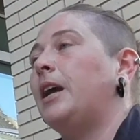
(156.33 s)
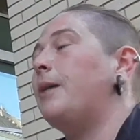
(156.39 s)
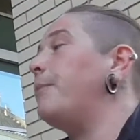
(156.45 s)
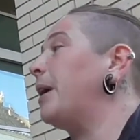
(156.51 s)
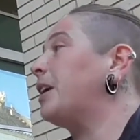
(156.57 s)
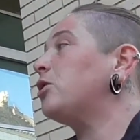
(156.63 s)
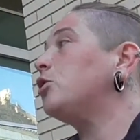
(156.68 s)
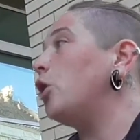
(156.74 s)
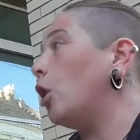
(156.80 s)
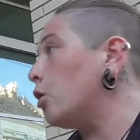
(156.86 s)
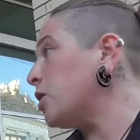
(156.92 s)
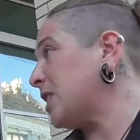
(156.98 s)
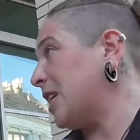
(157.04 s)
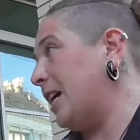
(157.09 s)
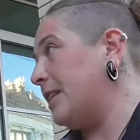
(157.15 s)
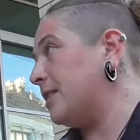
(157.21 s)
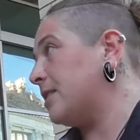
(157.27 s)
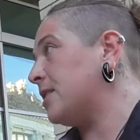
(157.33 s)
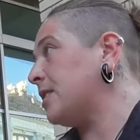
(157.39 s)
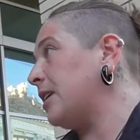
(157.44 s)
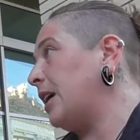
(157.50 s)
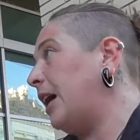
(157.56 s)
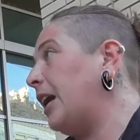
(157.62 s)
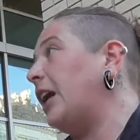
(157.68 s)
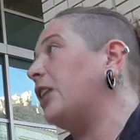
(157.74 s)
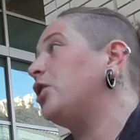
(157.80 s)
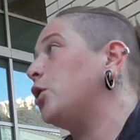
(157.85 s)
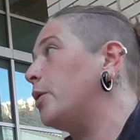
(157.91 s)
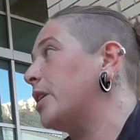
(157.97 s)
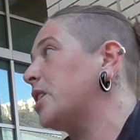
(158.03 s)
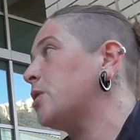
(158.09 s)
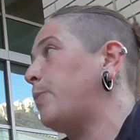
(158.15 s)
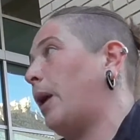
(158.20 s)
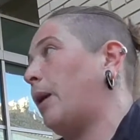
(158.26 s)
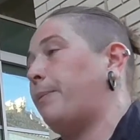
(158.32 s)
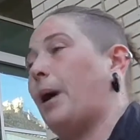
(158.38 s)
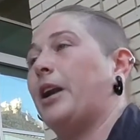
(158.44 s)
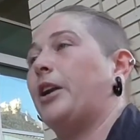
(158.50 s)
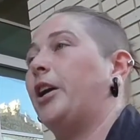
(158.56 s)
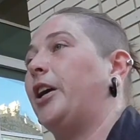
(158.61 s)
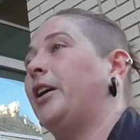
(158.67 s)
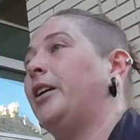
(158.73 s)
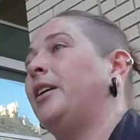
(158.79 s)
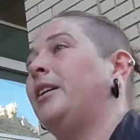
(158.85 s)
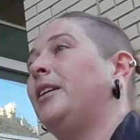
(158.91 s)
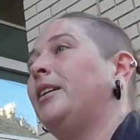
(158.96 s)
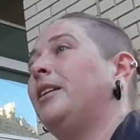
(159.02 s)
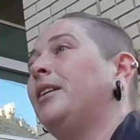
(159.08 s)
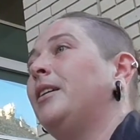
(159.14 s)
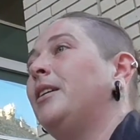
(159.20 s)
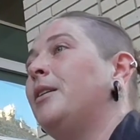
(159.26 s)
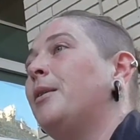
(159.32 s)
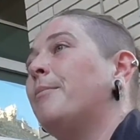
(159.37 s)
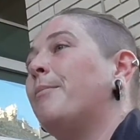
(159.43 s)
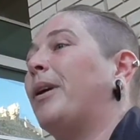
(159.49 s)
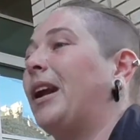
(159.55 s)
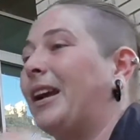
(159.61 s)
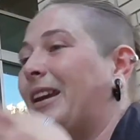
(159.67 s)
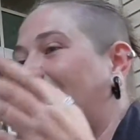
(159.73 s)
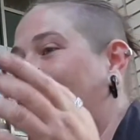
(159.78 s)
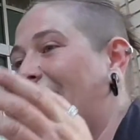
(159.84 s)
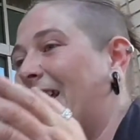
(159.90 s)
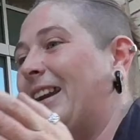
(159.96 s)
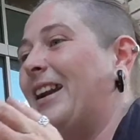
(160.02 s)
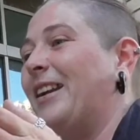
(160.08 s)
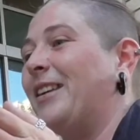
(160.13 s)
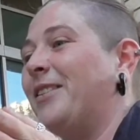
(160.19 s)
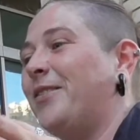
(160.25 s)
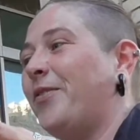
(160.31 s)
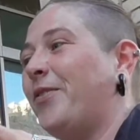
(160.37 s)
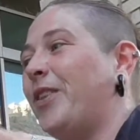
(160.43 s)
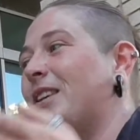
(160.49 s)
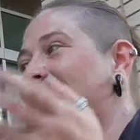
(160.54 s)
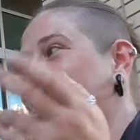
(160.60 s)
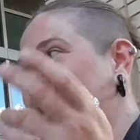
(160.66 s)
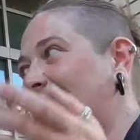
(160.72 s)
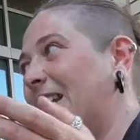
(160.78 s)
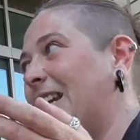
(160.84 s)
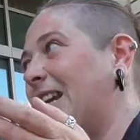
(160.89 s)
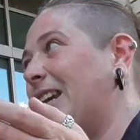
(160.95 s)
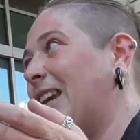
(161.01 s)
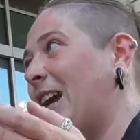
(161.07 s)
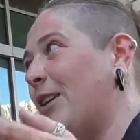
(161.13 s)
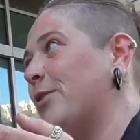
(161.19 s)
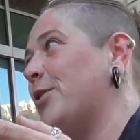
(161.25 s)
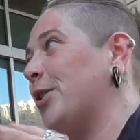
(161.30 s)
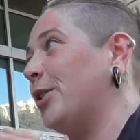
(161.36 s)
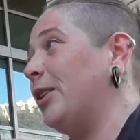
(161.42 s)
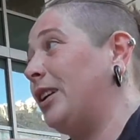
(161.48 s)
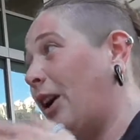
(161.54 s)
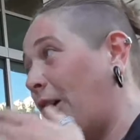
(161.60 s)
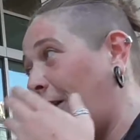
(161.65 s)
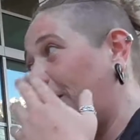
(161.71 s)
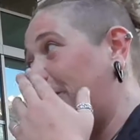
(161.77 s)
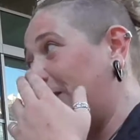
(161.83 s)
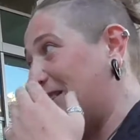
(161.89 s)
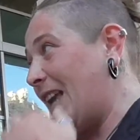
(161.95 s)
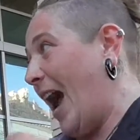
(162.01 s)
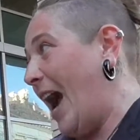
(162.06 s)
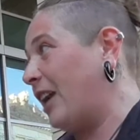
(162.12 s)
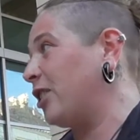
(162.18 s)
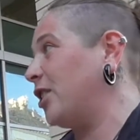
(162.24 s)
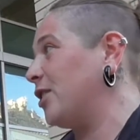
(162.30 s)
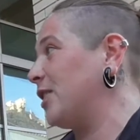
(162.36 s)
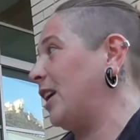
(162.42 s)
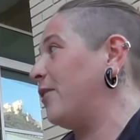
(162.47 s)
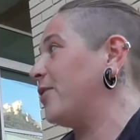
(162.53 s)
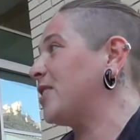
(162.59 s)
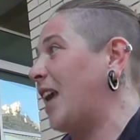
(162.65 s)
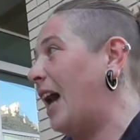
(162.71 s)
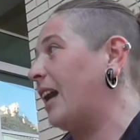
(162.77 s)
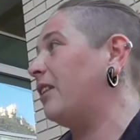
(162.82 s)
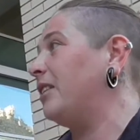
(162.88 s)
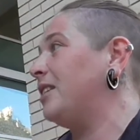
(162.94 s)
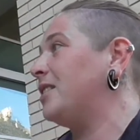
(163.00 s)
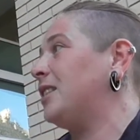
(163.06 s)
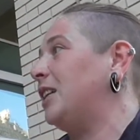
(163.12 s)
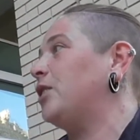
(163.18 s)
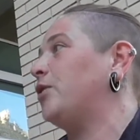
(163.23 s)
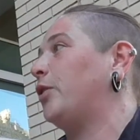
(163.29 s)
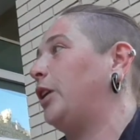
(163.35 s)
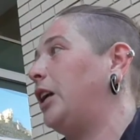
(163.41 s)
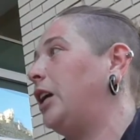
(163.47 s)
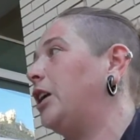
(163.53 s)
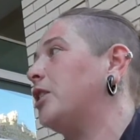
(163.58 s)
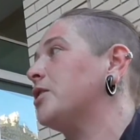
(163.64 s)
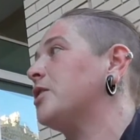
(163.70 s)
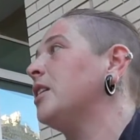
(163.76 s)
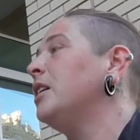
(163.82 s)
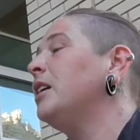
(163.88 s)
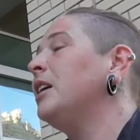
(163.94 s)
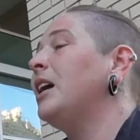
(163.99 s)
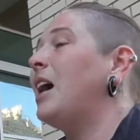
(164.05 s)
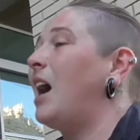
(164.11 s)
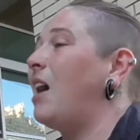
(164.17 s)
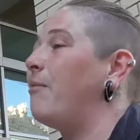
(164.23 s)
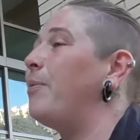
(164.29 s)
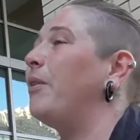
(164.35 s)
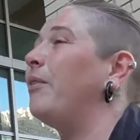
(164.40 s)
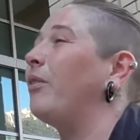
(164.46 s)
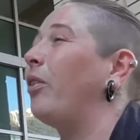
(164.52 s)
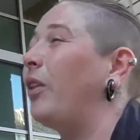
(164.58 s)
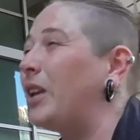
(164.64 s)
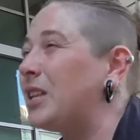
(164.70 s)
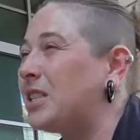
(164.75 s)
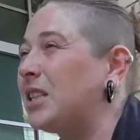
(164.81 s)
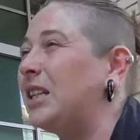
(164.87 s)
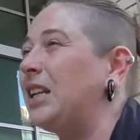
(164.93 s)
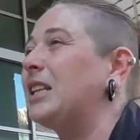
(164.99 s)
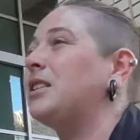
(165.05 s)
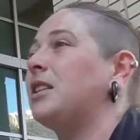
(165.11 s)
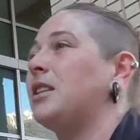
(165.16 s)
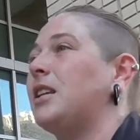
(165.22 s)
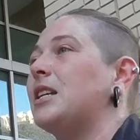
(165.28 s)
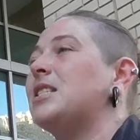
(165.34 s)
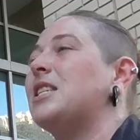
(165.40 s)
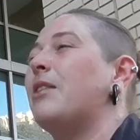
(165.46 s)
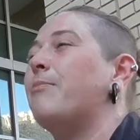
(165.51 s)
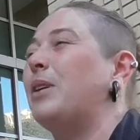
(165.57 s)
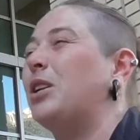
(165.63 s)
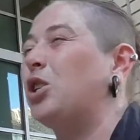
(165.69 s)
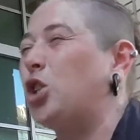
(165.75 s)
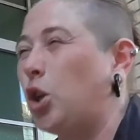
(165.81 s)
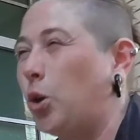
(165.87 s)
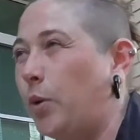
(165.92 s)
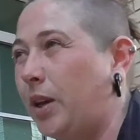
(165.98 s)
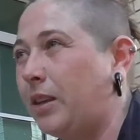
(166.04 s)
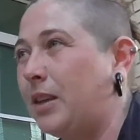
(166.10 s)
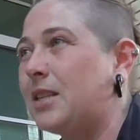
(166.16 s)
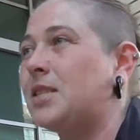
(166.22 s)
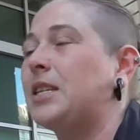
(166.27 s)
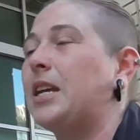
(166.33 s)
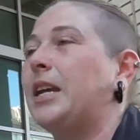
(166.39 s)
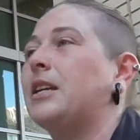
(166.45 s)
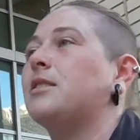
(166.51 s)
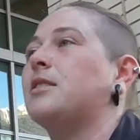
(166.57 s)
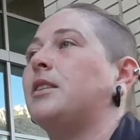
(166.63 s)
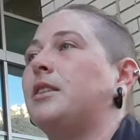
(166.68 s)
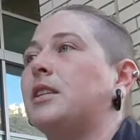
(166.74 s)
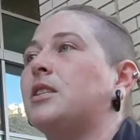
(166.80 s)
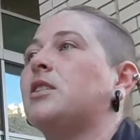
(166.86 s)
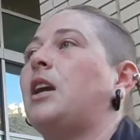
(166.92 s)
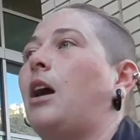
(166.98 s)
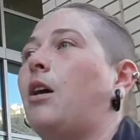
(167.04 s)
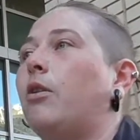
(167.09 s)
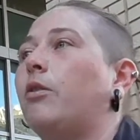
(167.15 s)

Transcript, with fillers: It makes no sense, and I do expect better. But again, the city council and all of these actors that have sat in these seats for years have been listening to this, have been doing these things to this